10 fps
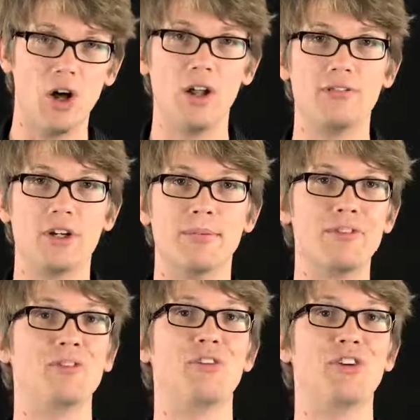all of your
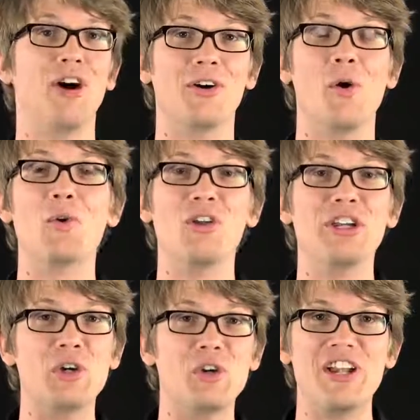muscles, are
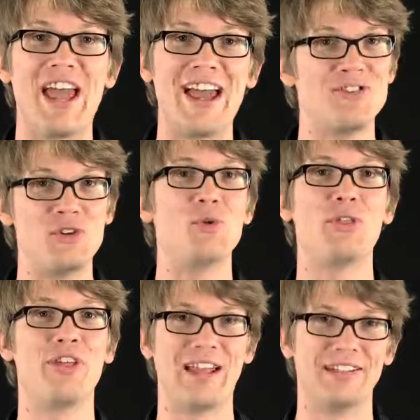only good at two
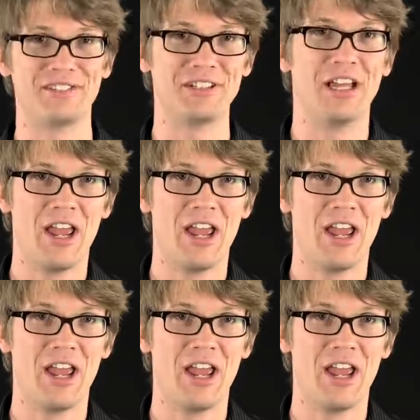things: